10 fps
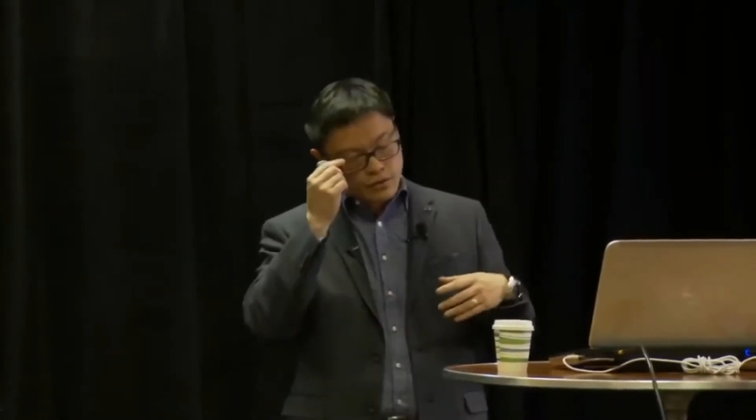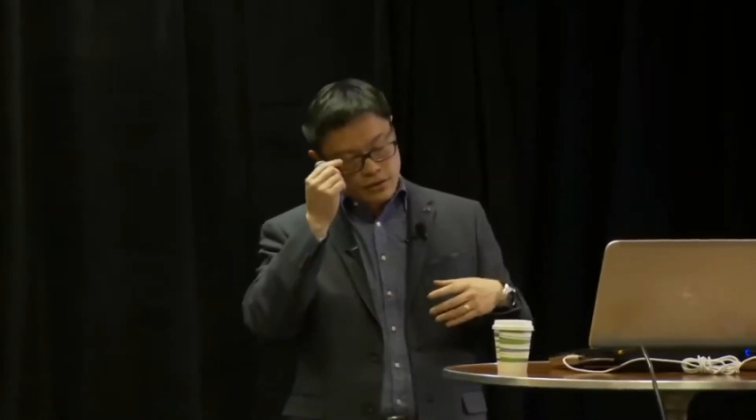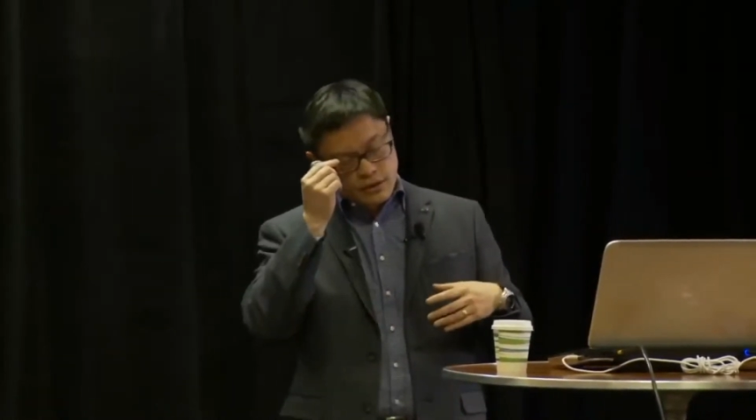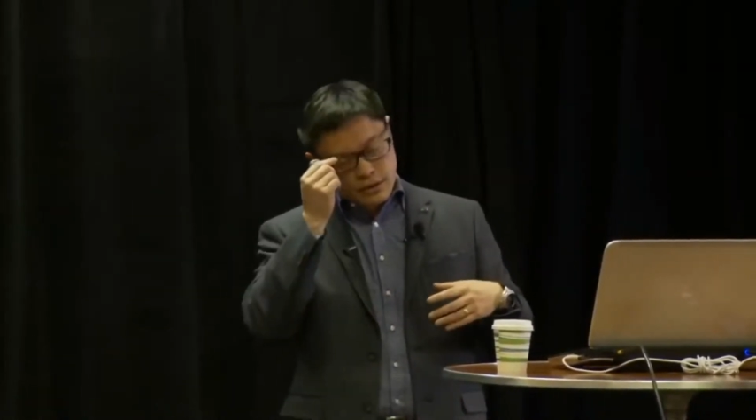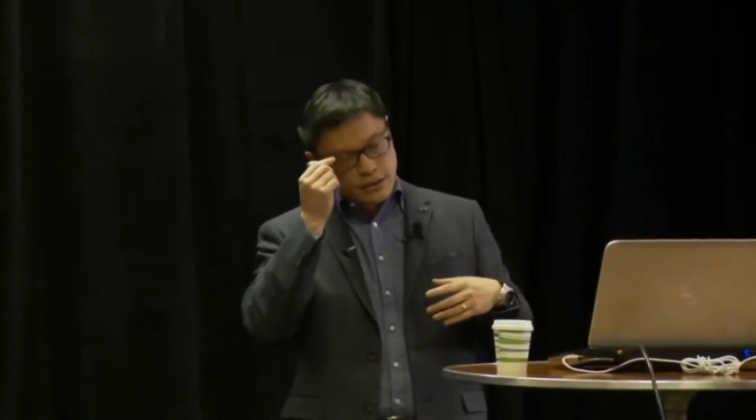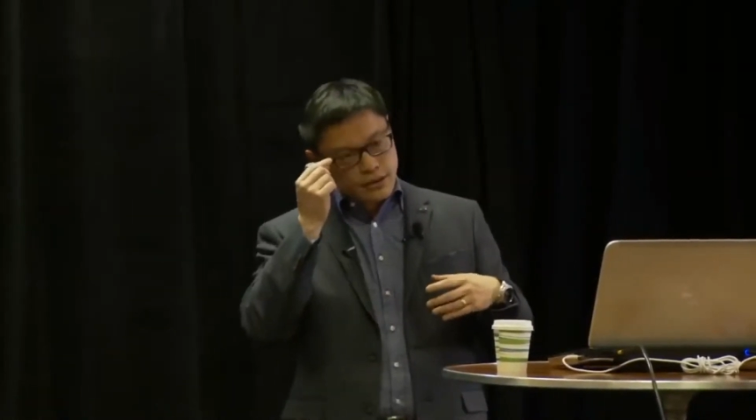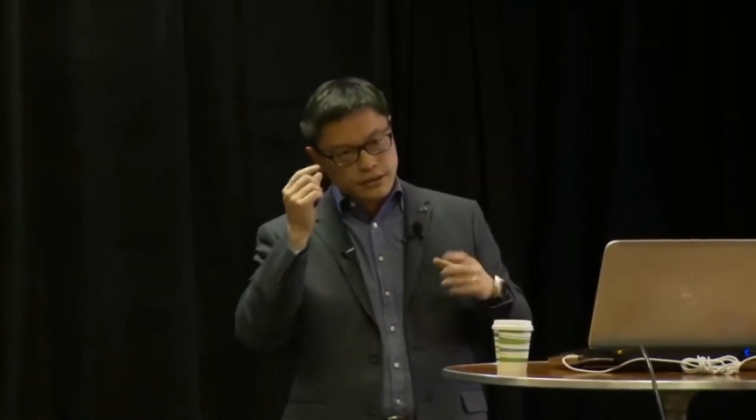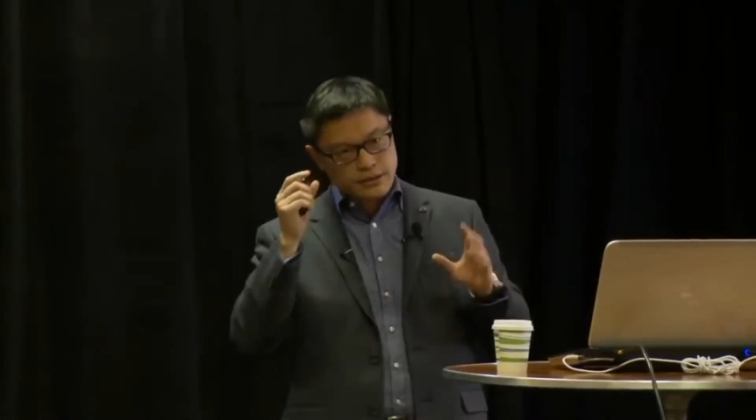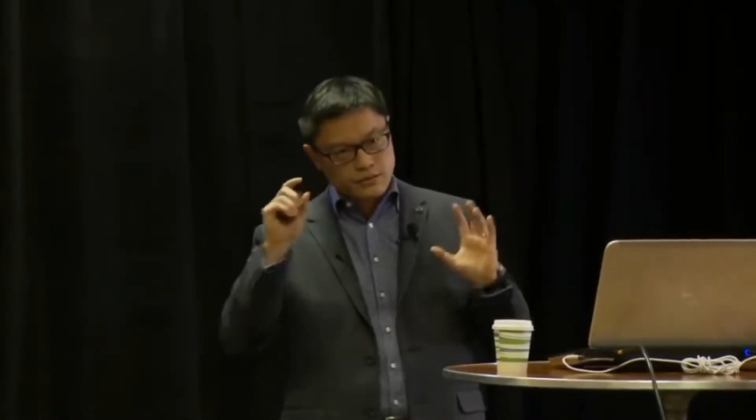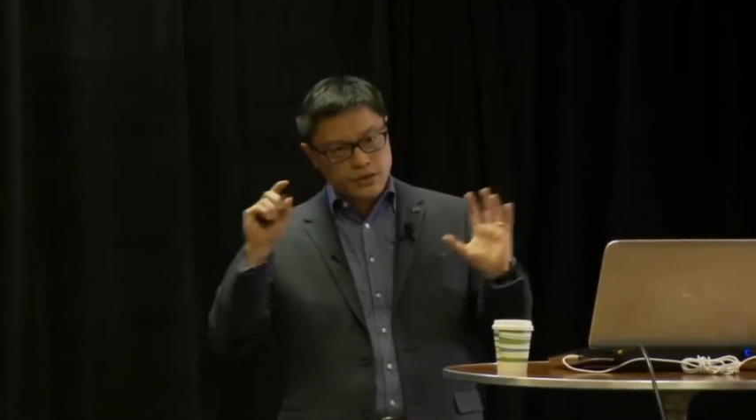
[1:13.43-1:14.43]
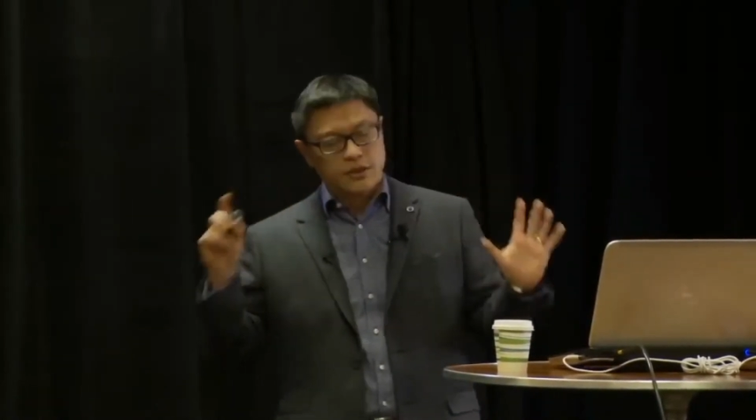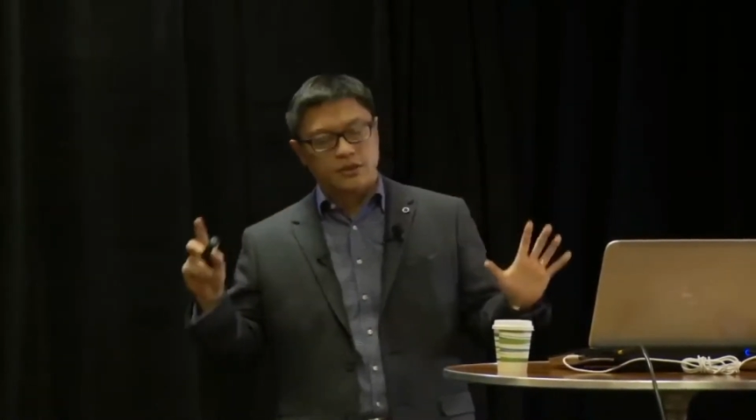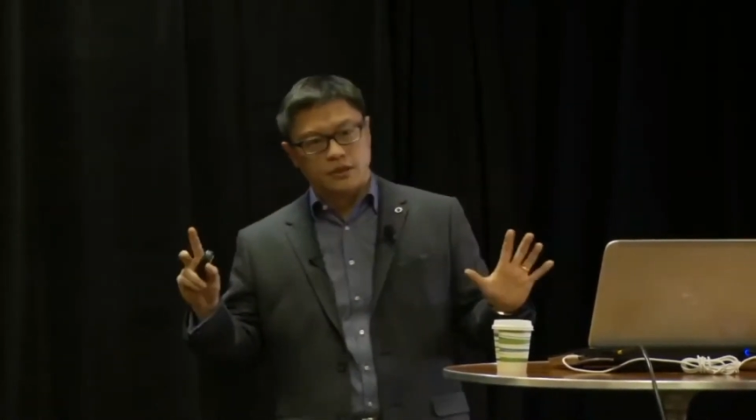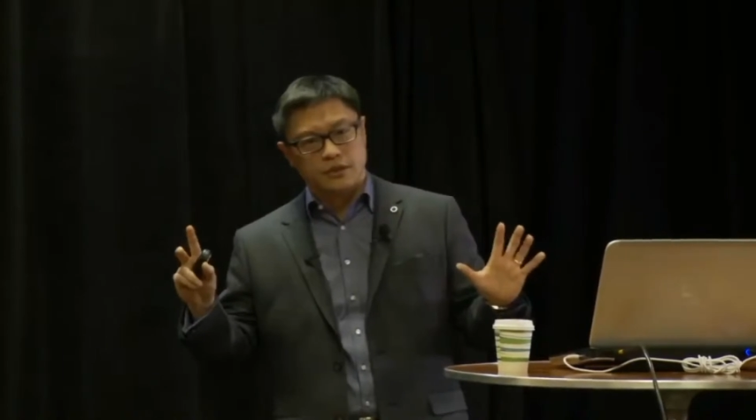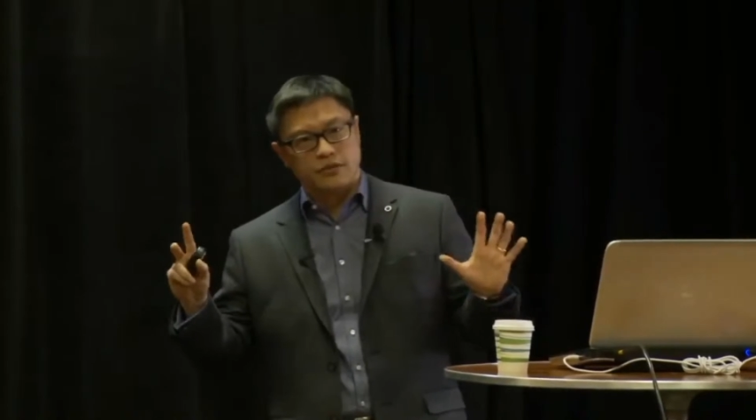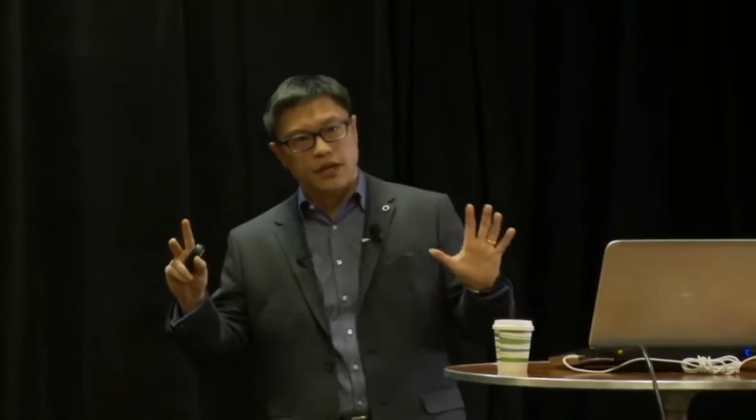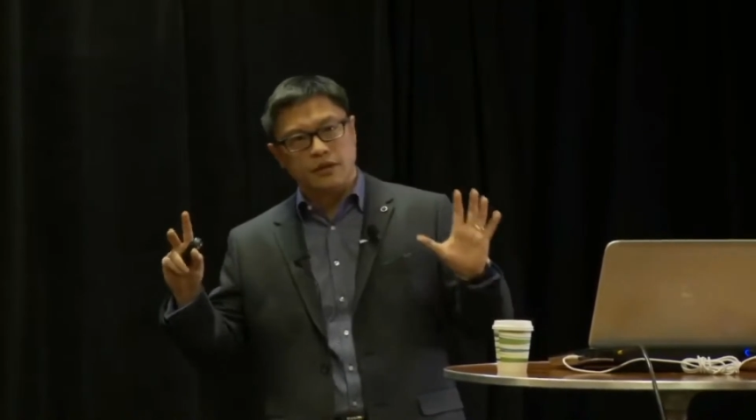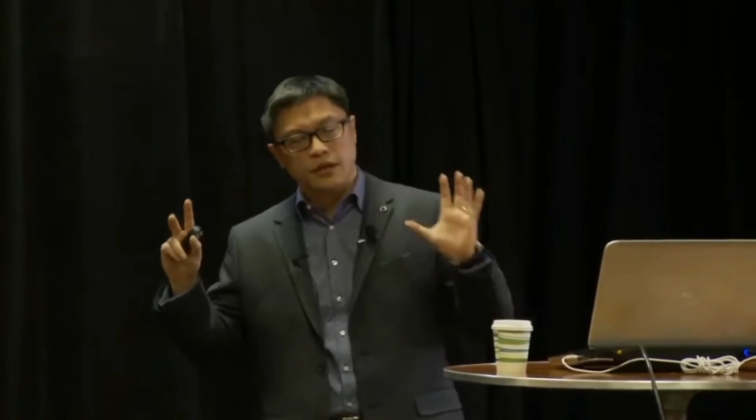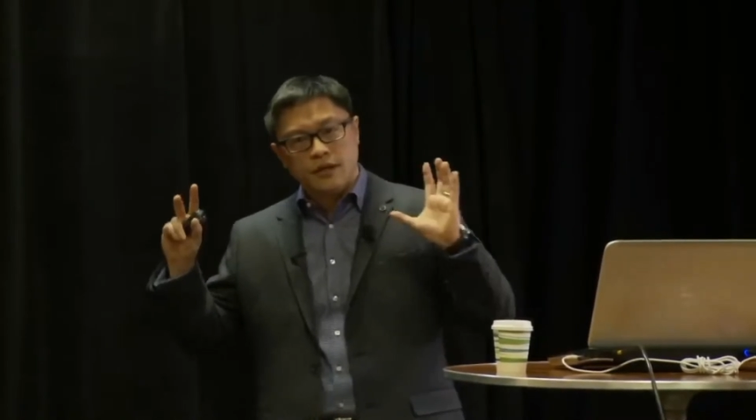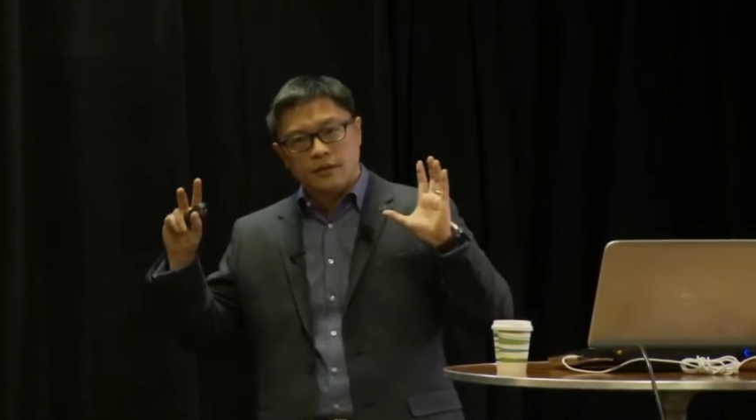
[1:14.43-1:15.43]
it's ridiculous,
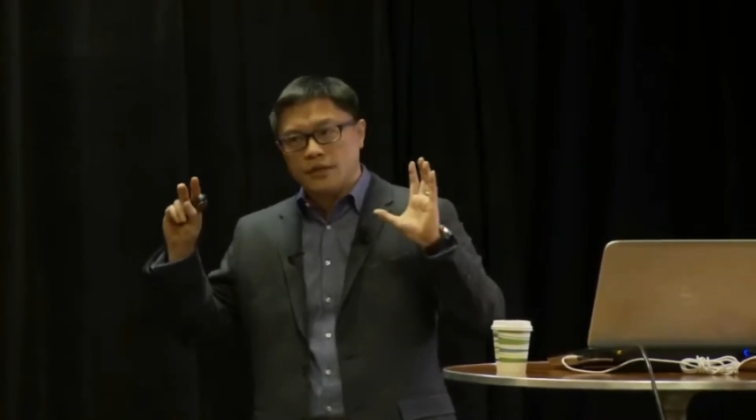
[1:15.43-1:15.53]
right?